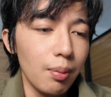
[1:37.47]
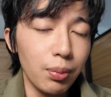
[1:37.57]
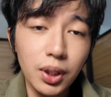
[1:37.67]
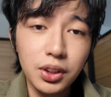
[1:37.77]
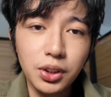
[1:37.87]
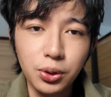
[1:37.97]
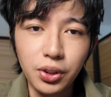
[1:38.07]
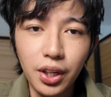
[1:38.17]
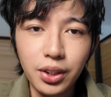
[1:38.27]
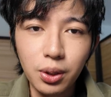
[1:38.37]
But
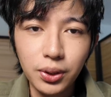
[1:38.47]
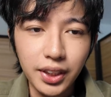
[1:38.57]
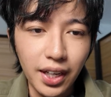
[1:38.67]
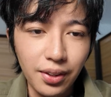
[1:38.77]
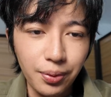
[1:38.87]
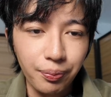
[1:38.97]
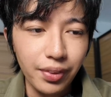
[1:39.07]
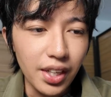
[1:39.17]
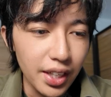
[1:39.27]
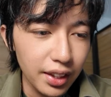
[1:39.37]
through God knows how,
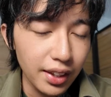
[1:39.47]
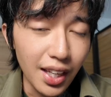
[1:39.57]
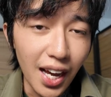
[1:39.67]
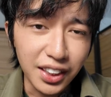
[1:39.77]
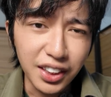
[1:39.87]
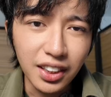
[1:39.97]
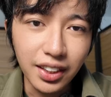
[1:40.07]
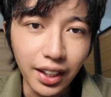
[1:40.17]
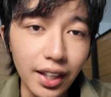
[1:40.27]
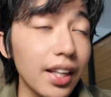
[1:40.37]
it actually
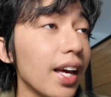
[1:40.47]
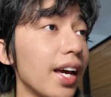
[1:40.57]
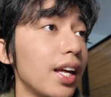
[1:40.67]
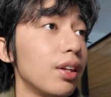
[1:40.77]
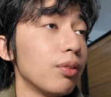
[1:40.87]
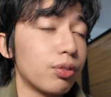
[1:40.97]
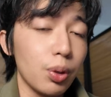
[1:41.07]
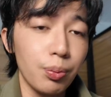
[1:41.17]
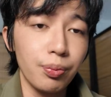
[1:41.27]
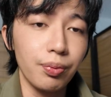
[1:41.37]
did. And
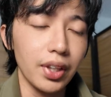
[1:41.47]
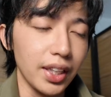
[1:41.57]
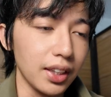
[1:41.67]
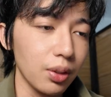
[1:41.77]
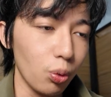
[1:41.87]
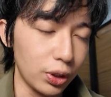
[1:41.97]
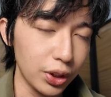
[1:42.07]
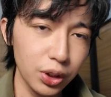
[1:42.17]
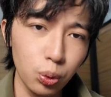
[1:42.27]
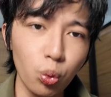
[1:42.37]
from like
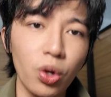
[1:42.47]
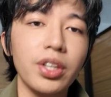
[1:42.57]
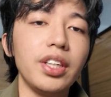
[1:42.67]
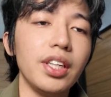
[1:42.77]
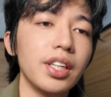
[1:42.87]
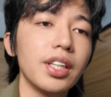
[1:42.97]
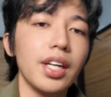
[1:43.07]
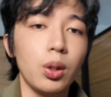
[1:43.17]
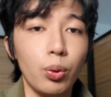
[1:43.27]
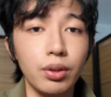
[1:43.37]
just 1 year,
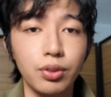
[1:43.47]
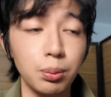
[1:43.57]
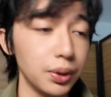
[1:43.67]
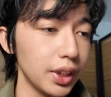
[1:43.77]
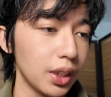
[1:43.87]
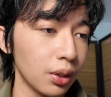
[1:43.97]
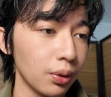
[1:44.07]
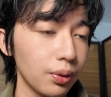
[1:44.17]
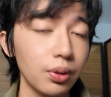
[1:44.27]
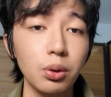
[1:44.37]
it went from zero